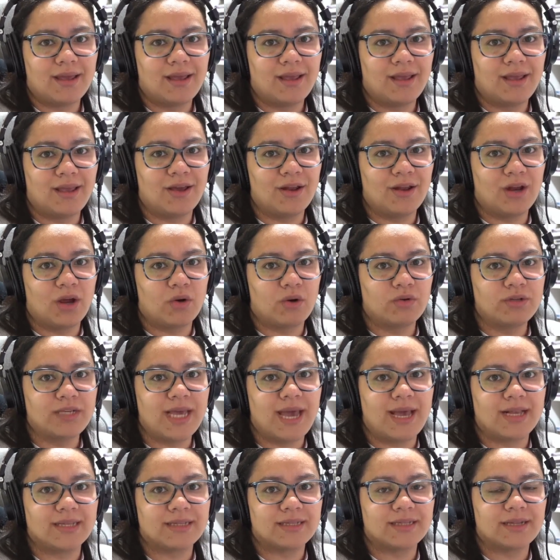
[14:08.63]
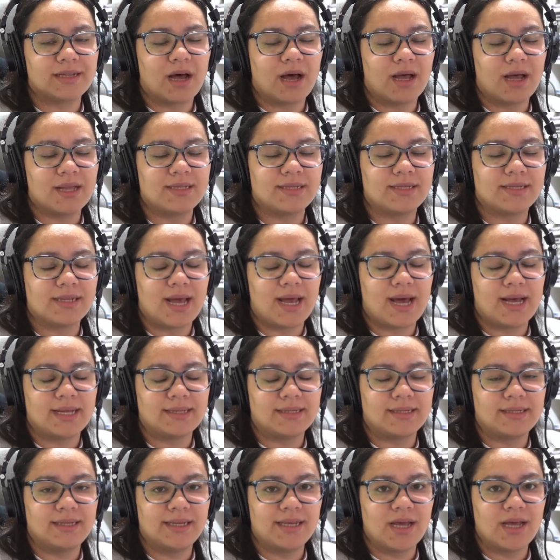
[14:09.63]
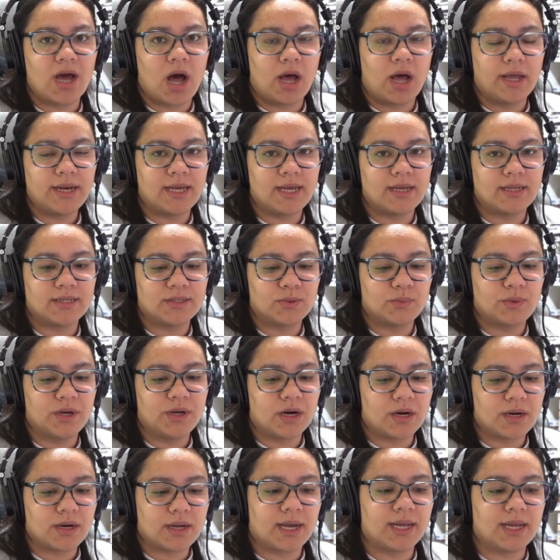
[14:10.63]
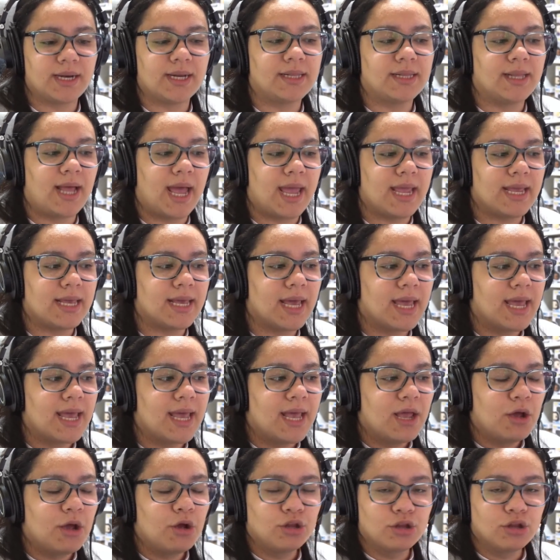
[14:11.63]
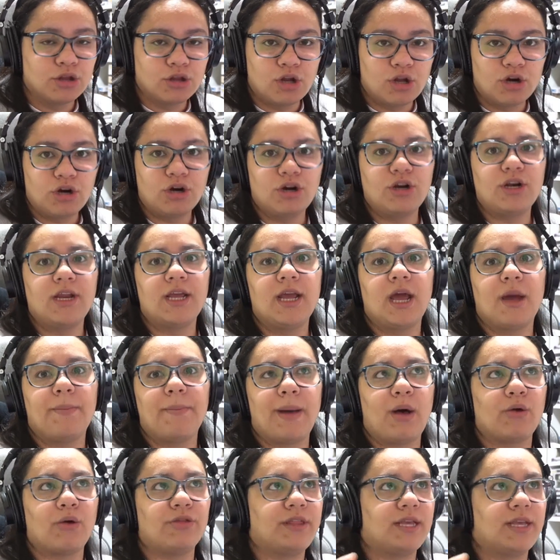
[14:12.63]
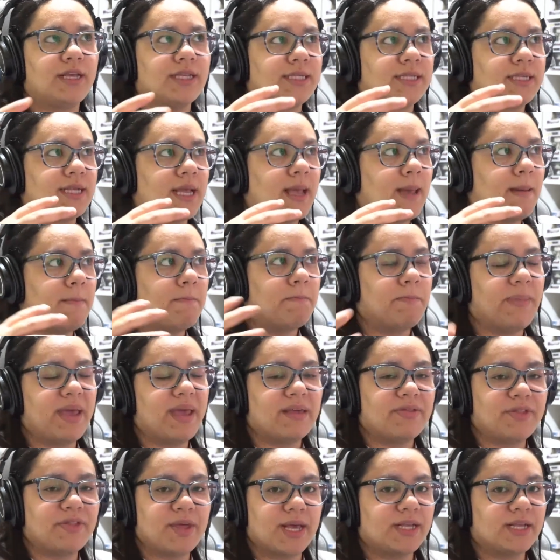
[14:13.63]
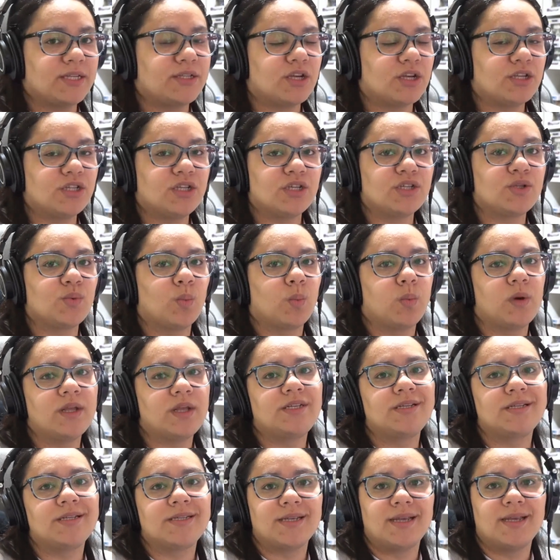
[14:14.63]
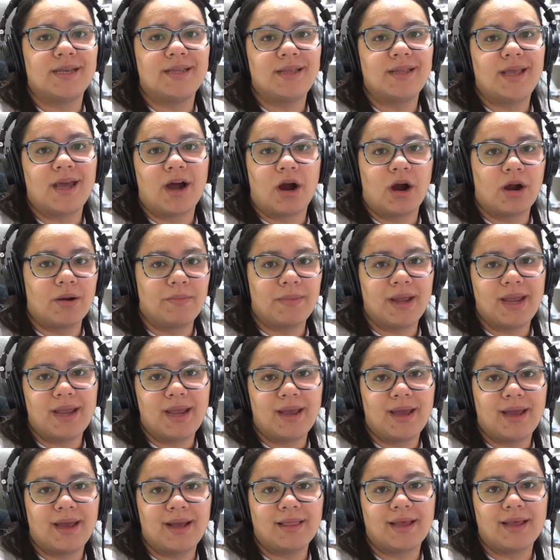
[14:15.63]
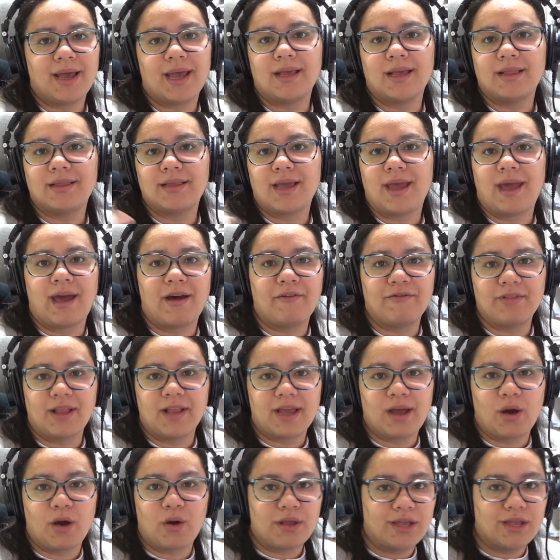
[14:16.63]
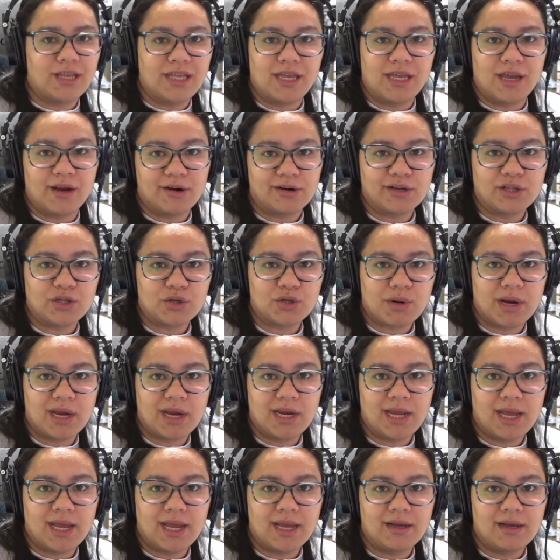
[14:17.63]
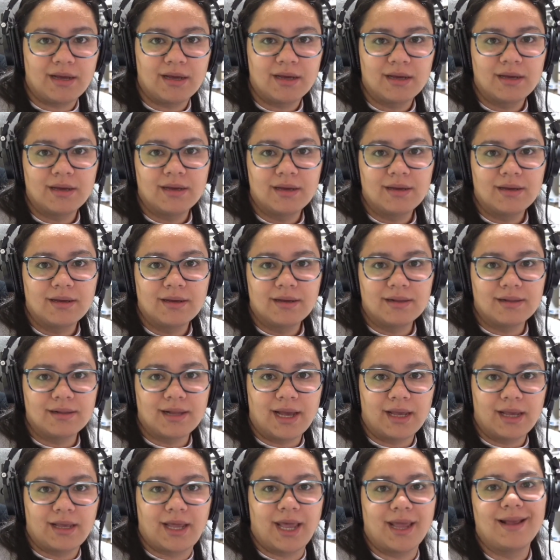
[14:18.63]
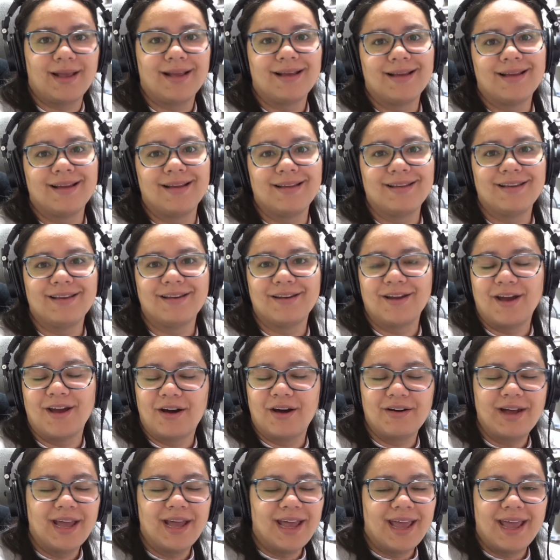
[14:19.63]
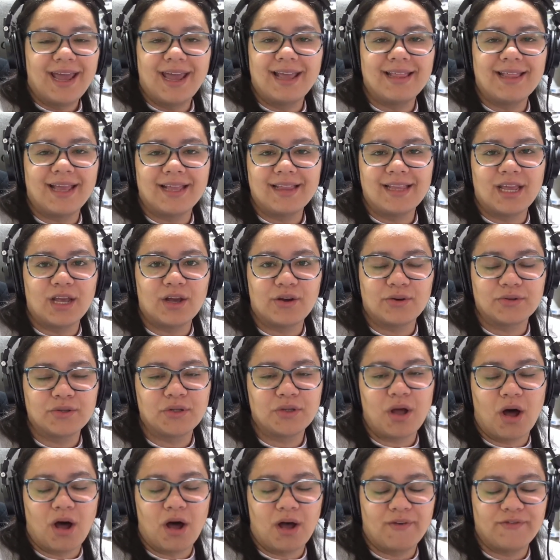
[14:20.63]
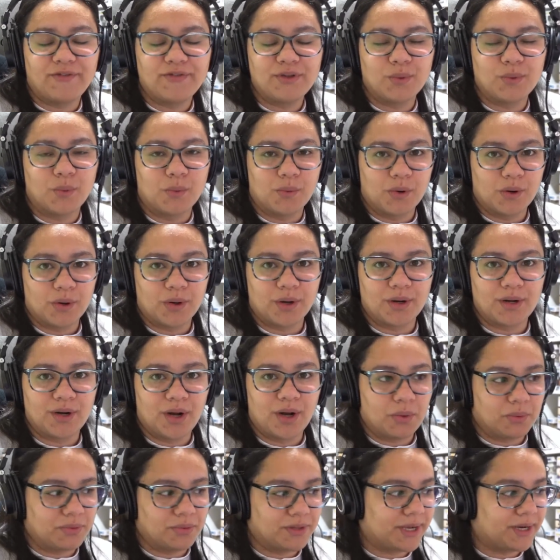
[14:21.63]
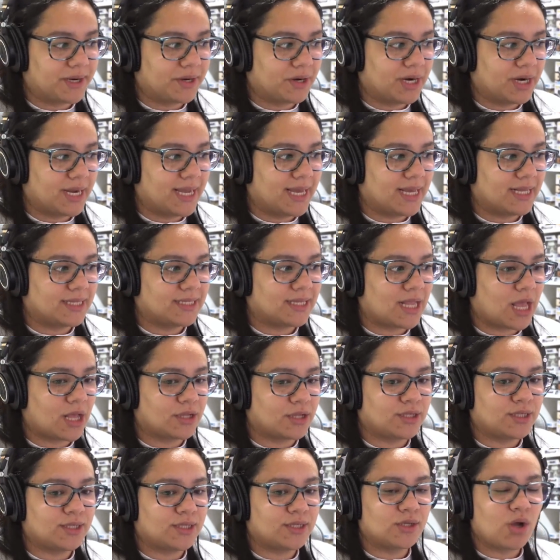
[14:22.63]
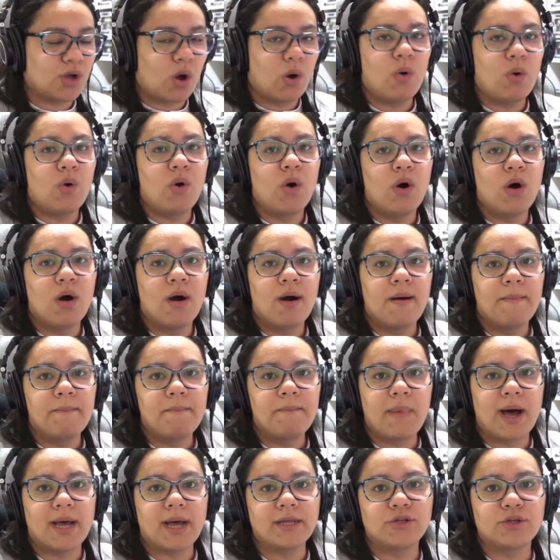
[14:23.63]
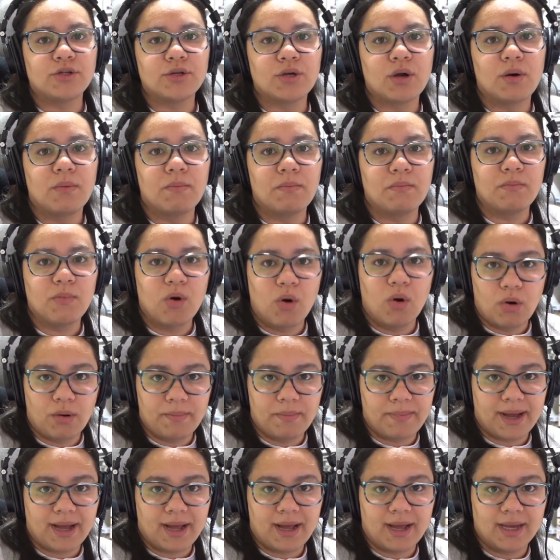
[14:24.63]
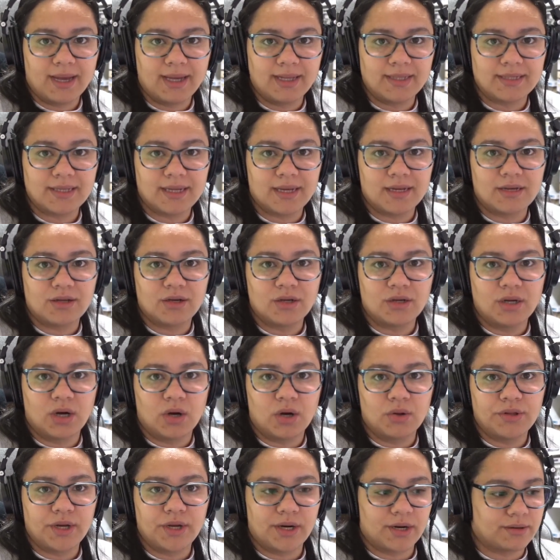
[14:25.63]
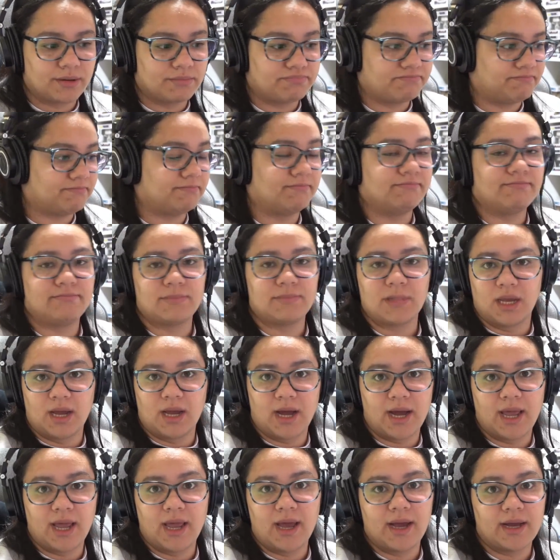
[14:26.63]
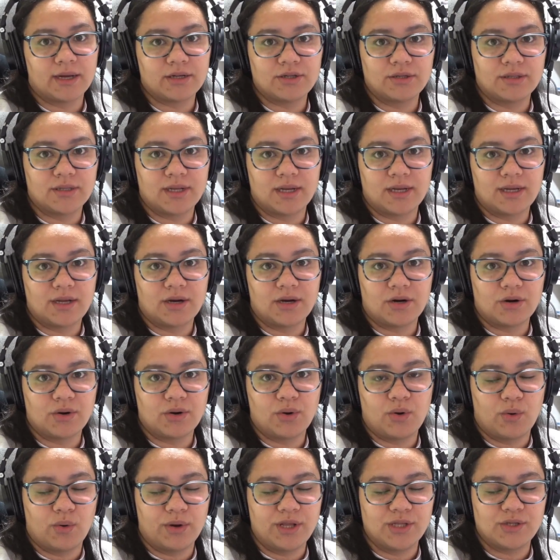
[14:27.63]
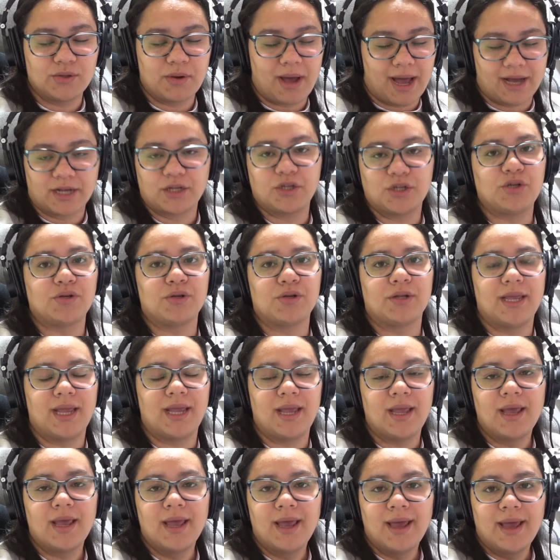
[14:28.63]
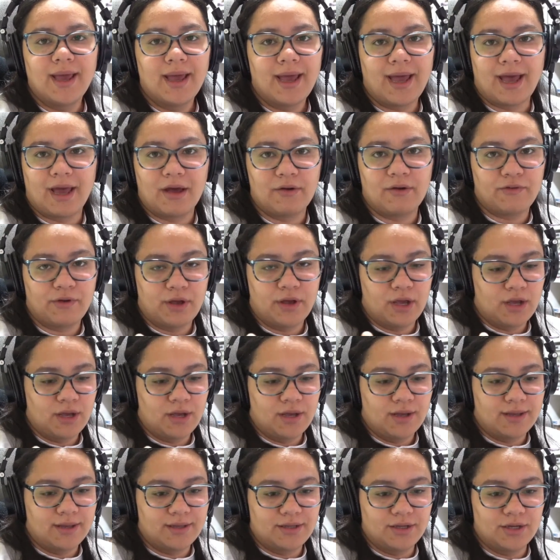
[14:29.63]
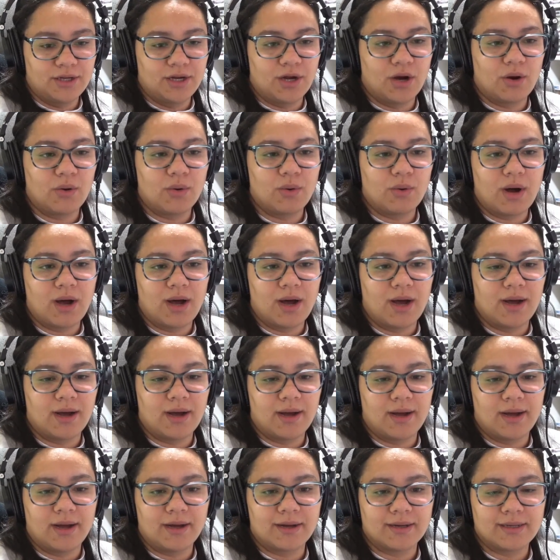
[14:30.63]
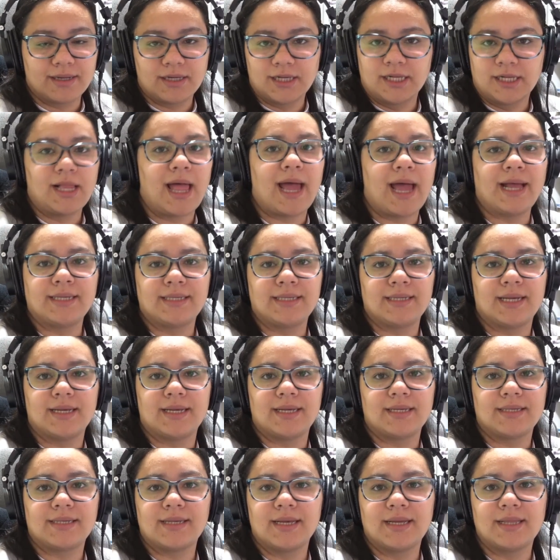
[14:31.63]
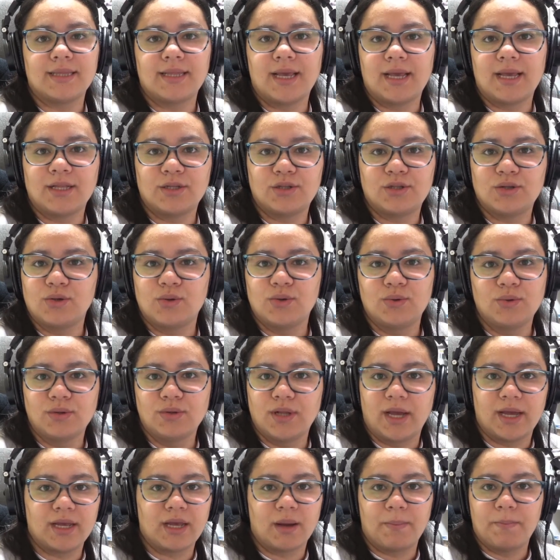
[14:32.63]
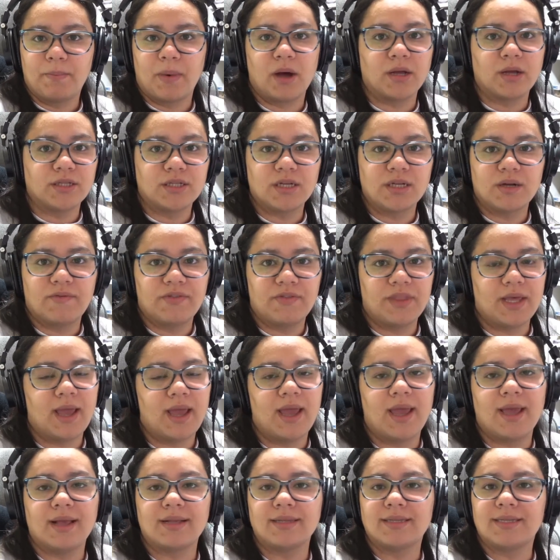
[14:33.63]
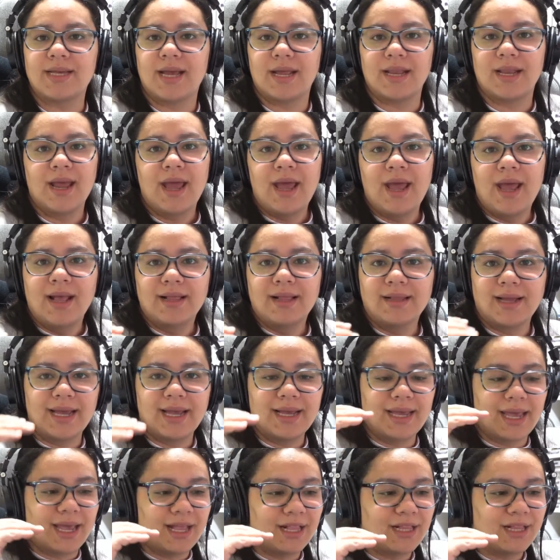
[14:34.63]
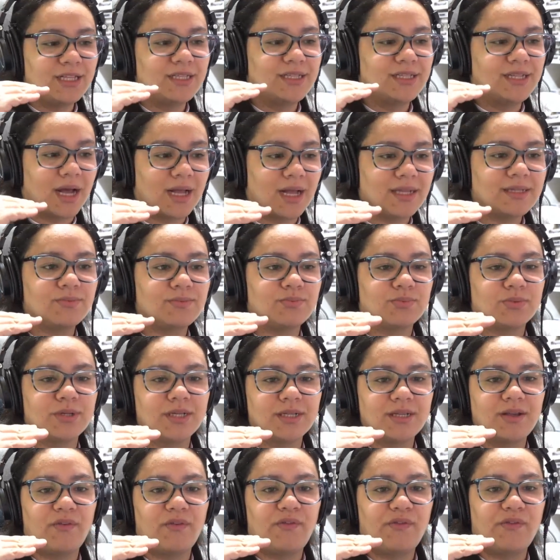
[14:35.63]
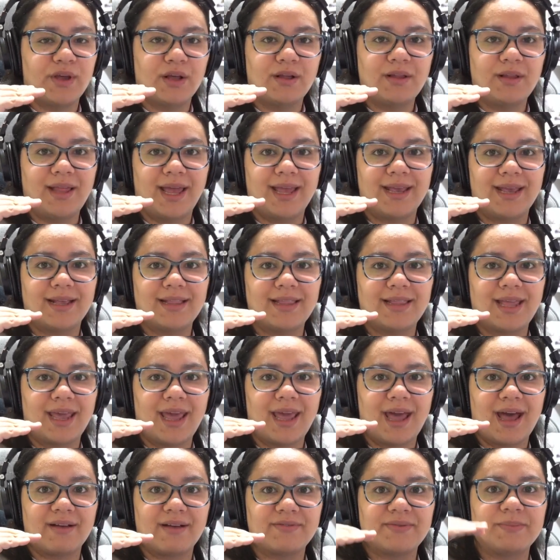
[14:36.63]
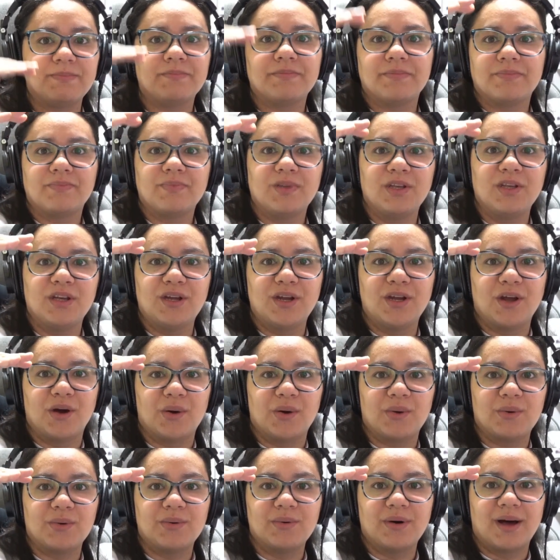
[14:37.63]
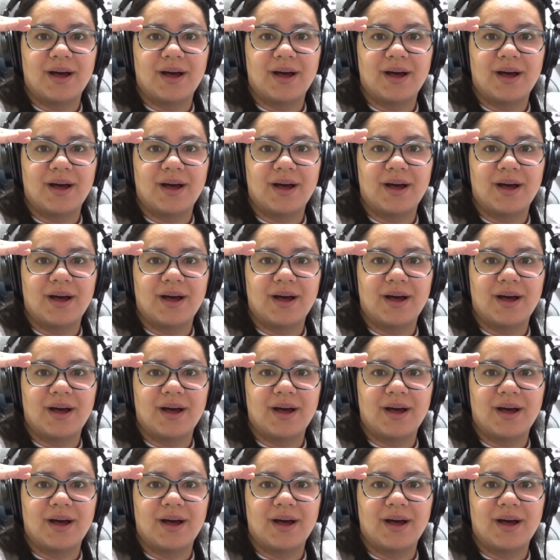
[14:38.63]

You know, yes, us as the audience, we are kind of like learning about this big thing. It's not just witches in the army and like they have like a year training, like, you know, and then they go off to war. No, there is so much more behind it. You know, they are going to actually have, you know, classes and they do like a bunch of things. And like it does really feel like they have... you know,